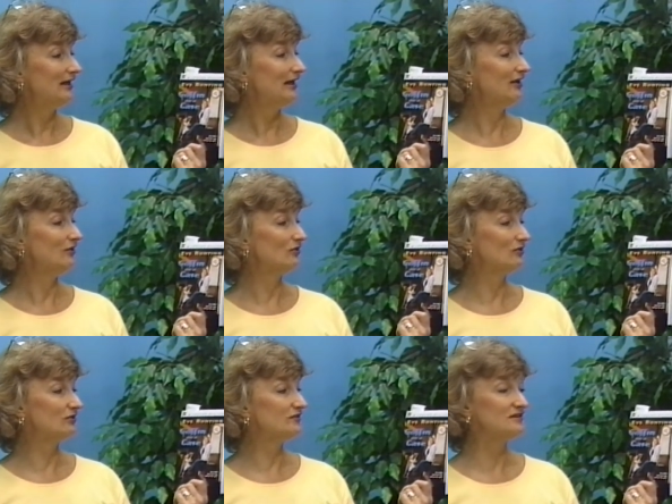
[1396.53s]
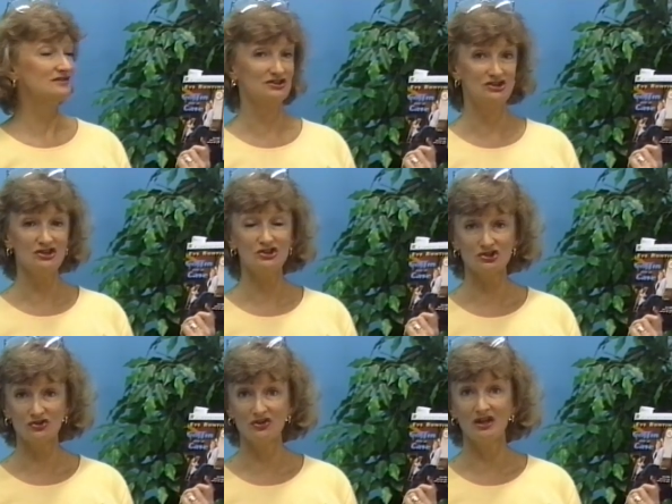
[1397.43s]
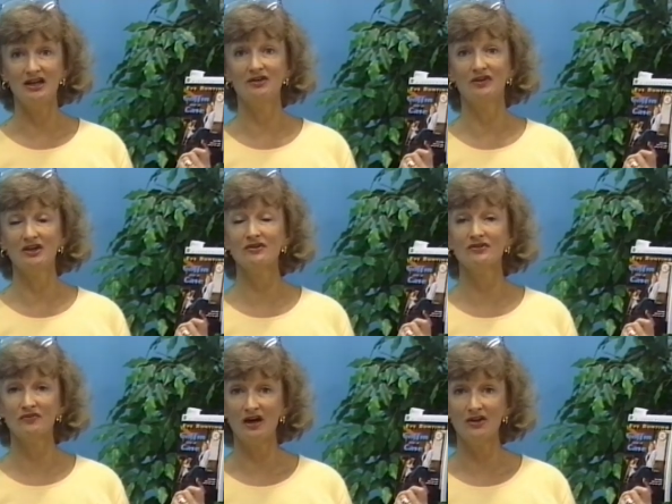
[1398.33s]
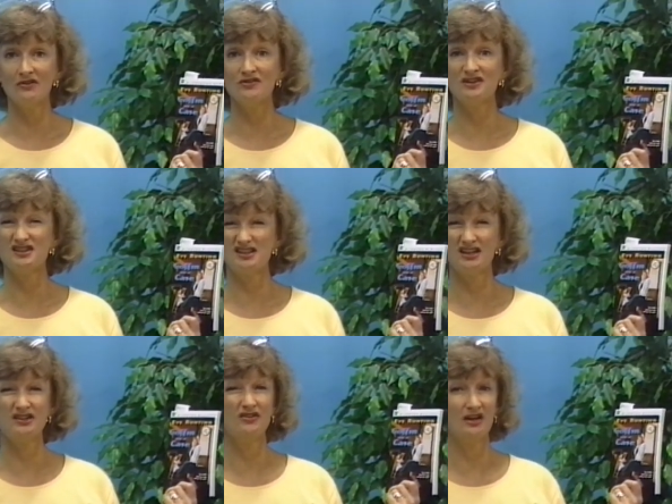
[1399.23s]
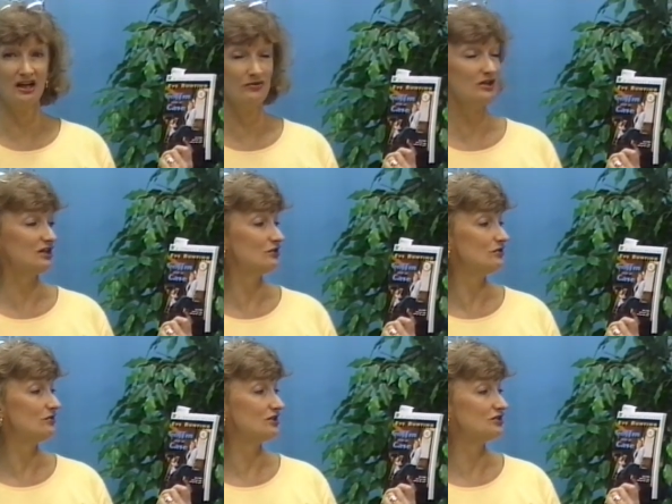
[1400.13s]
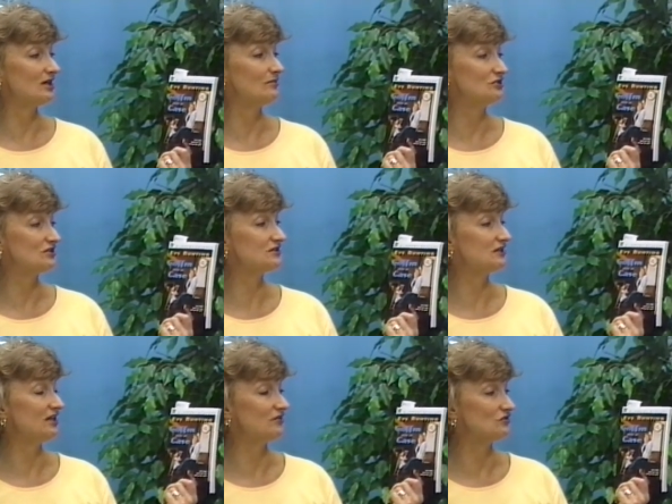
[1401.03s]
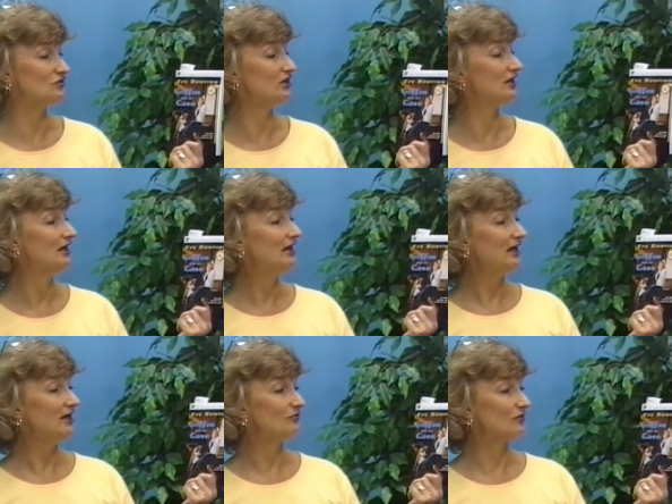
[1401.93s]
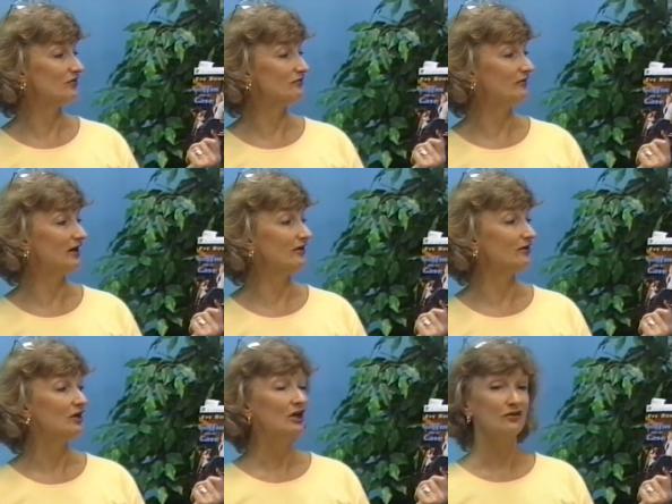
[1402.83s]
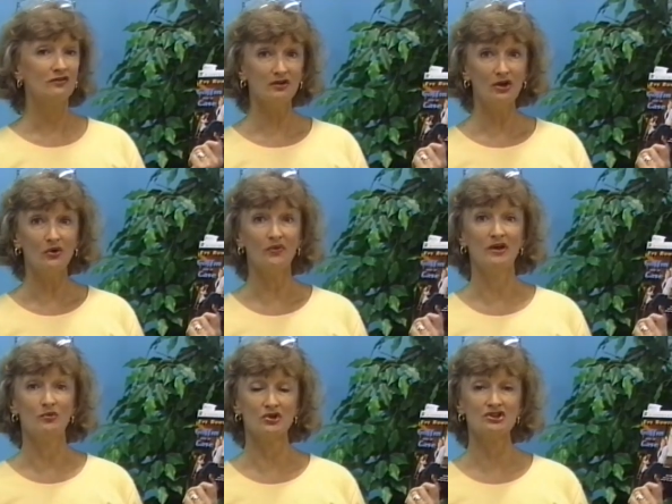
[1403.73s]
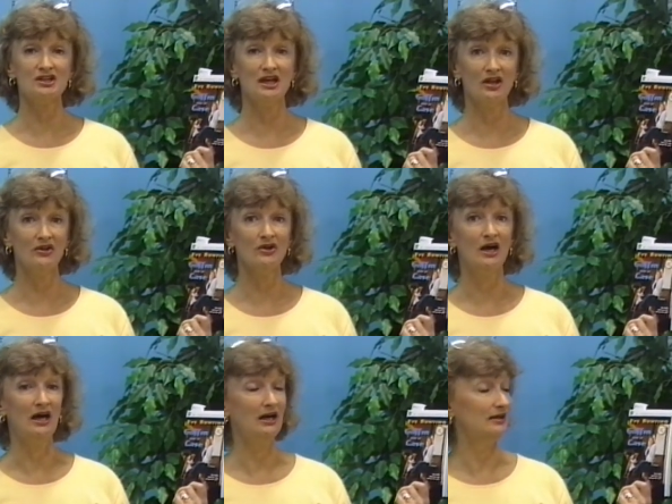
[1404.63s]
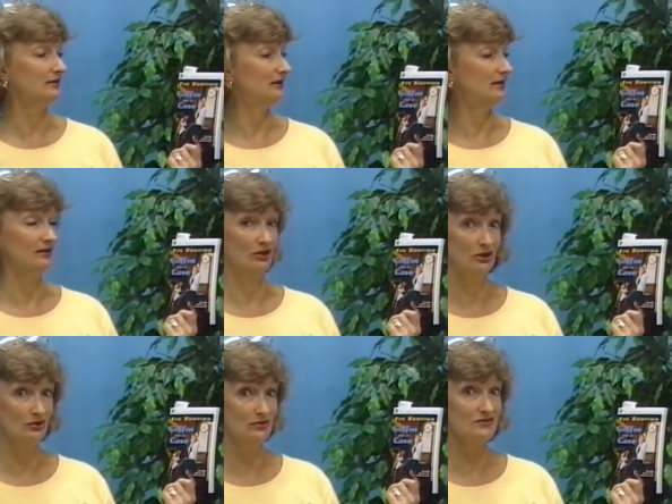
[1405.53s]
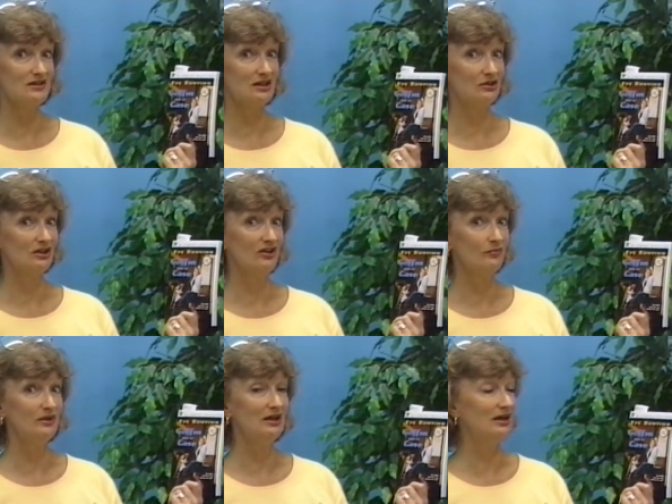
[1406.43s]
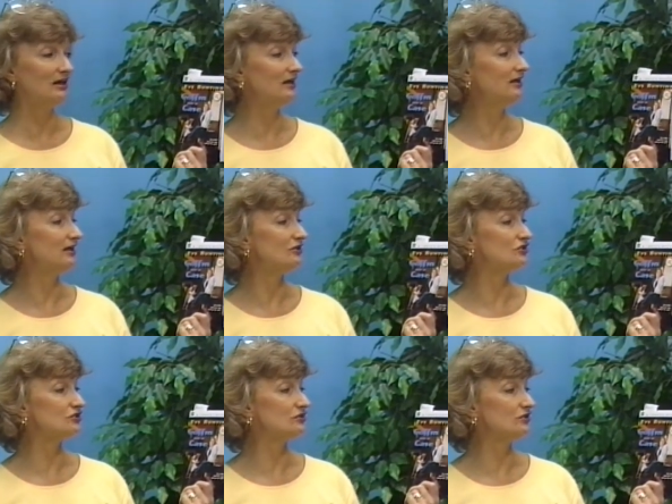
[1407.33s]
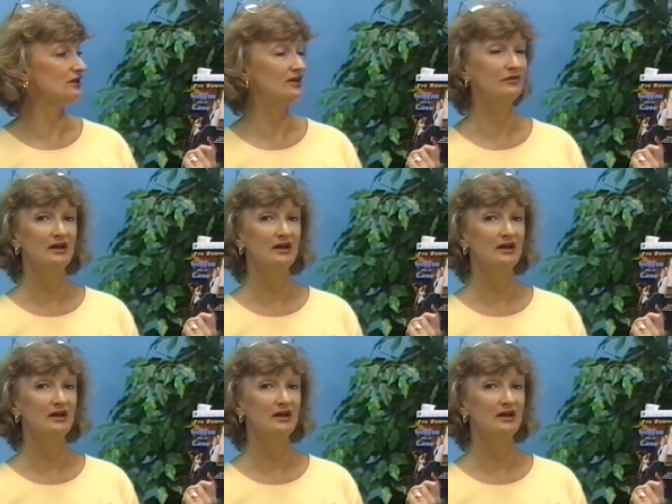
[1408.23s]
And the girl says that she's sure that if Henry's father is a detective, that Henry can do a job just as good as with the father. So they work together on, on the clues that are left behind, and sure enough,